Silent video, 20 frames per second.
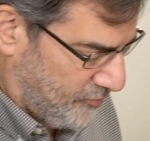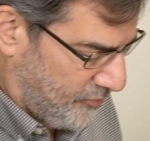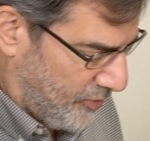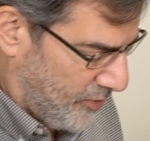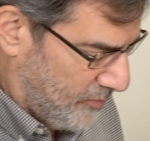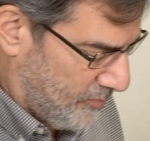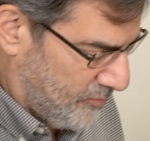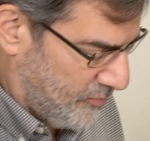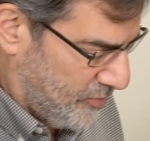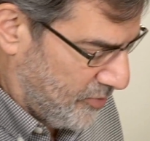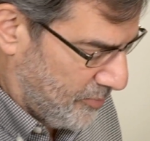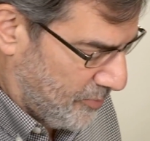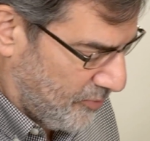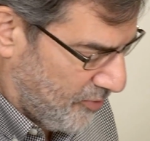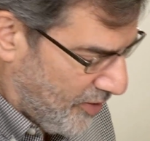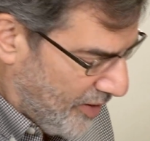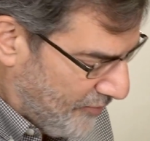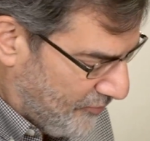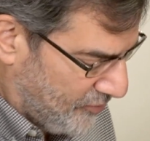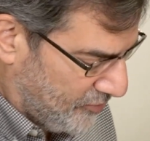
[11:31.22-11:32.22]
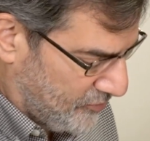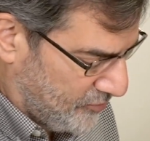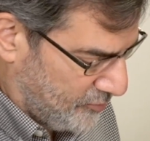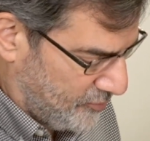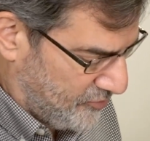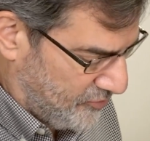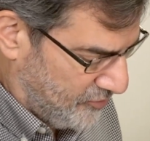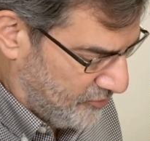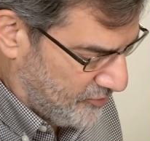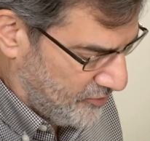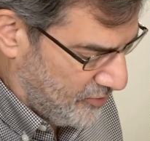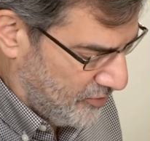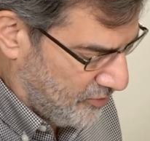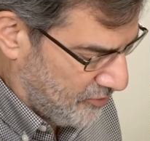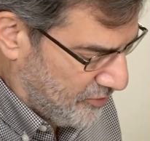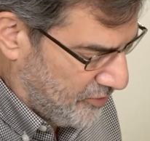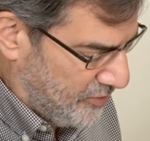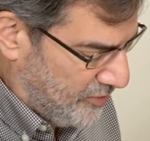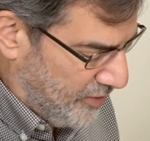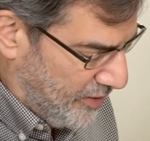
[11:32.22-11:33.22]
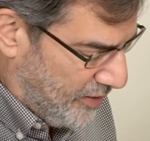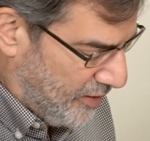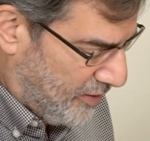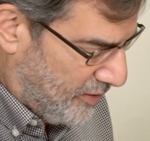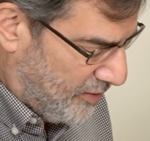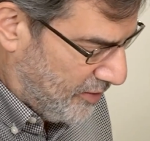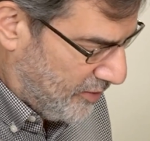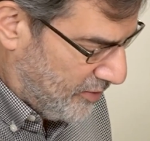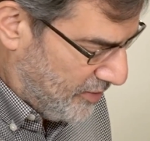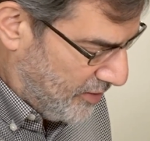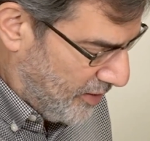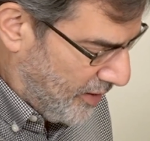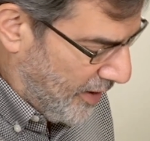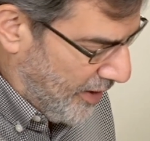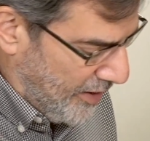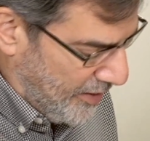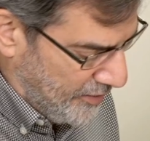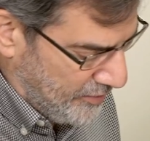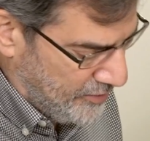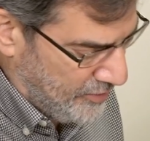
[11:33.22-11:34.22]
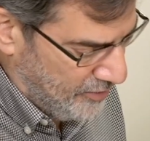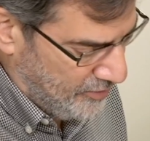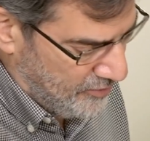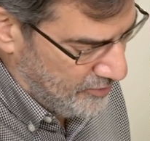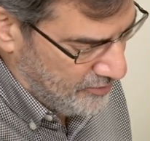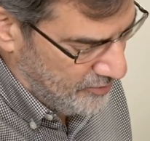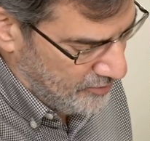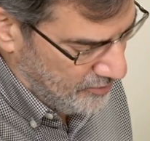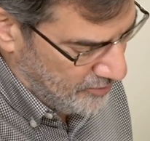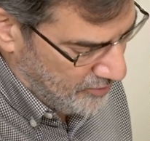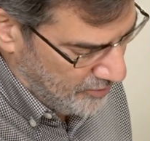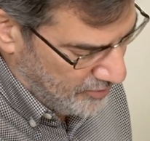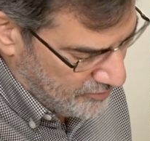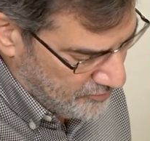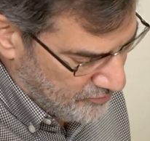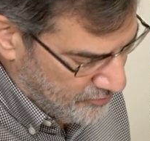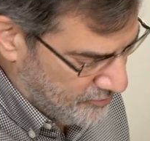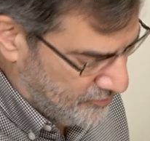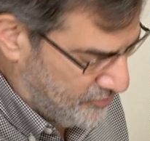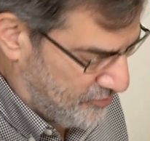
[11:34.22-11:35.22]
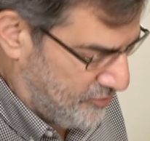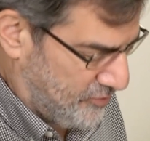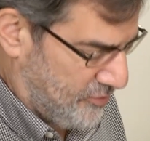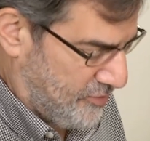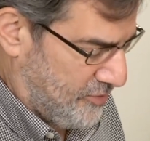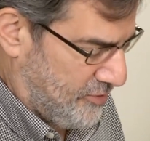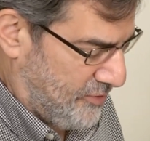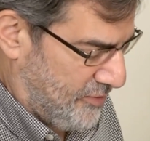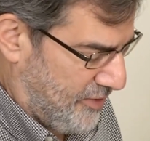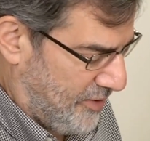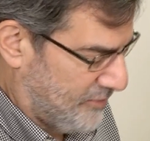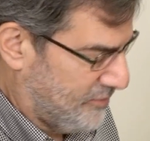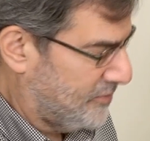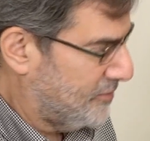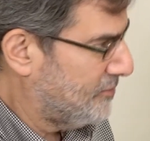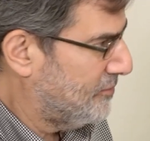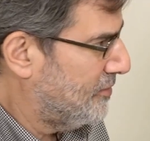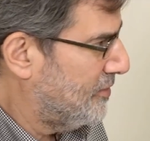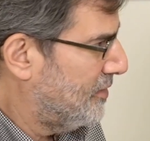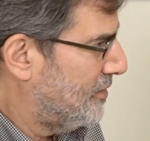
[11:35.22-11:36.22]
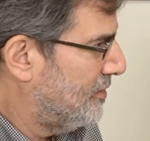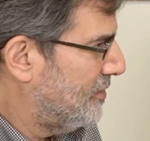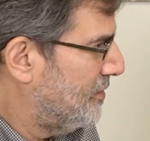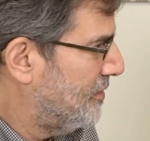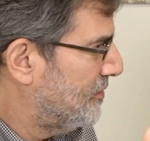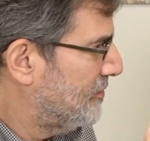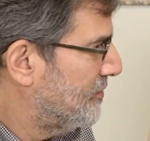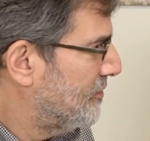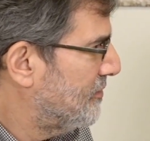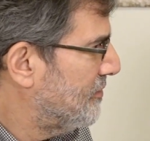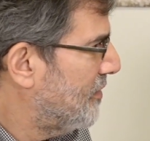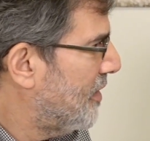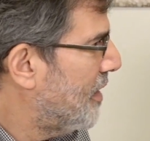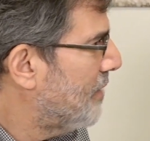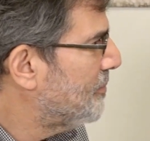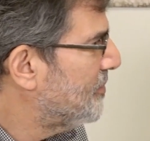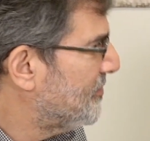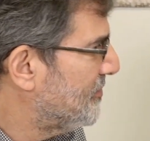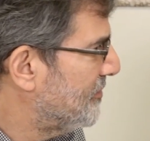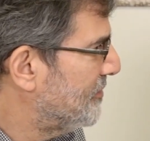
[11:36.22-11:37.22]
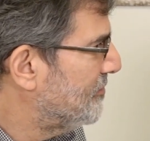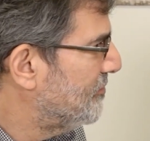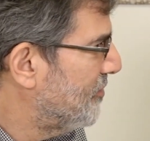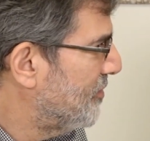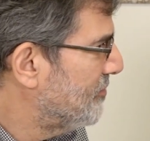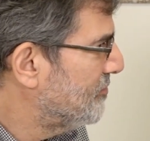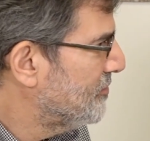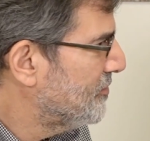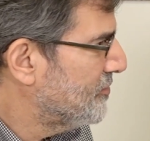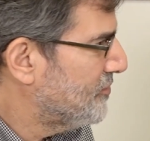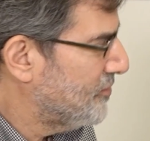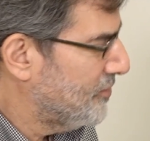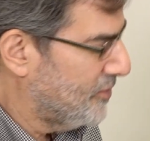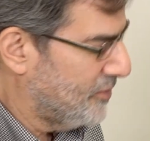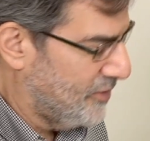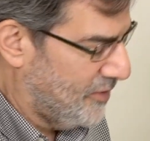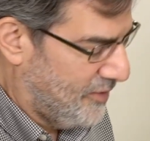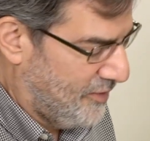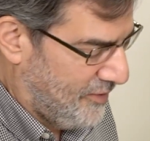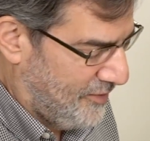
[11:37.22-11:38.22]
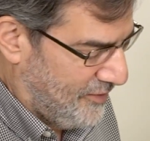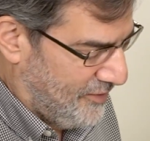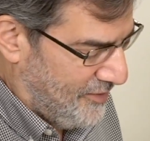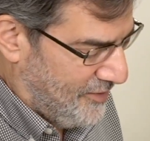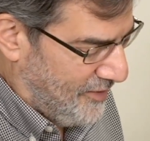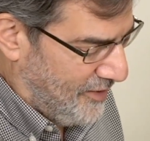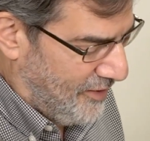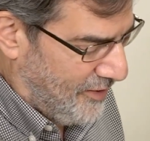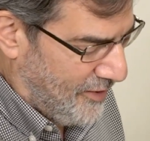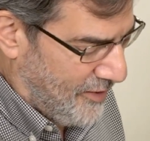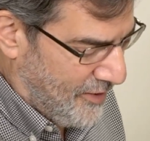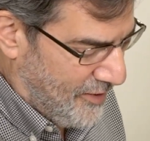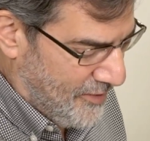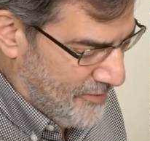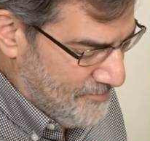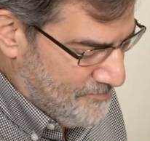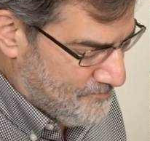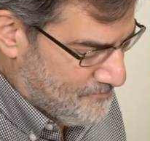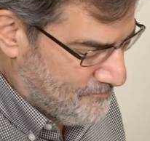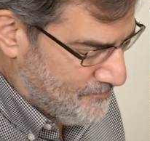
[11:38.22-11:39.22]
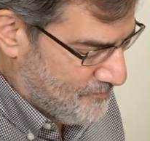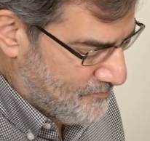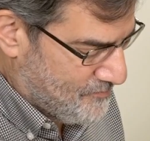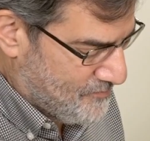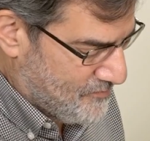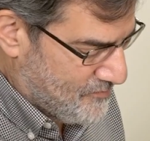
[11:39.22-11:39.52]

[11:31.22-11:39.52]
from the preface, which is called an underture, as an opposite of overture, and